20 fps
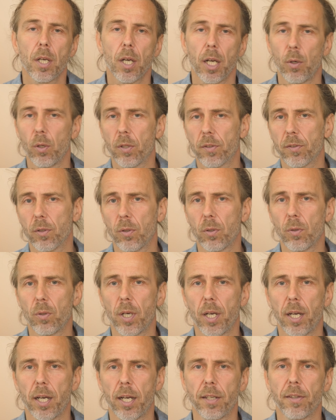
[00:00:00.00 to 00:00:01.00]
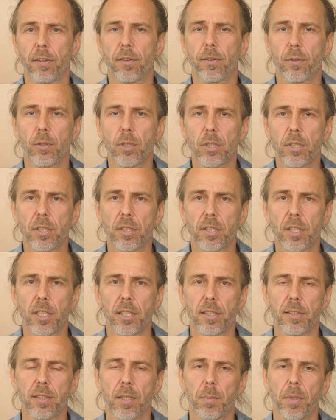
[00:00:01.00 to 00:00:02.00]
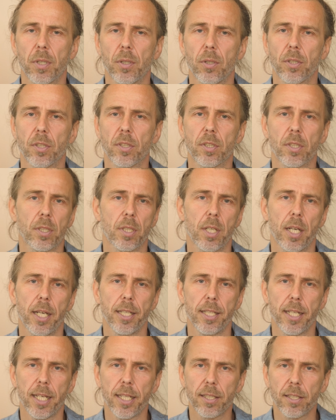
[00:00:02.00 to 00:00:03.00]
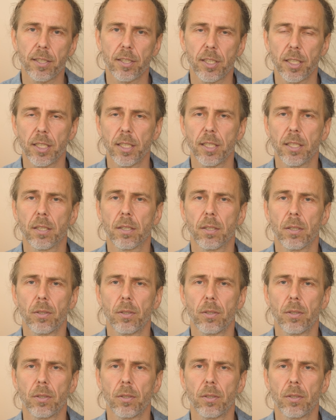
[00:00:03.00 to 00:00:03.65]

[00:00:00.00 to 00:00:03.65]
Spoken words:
also uncertainties about identity,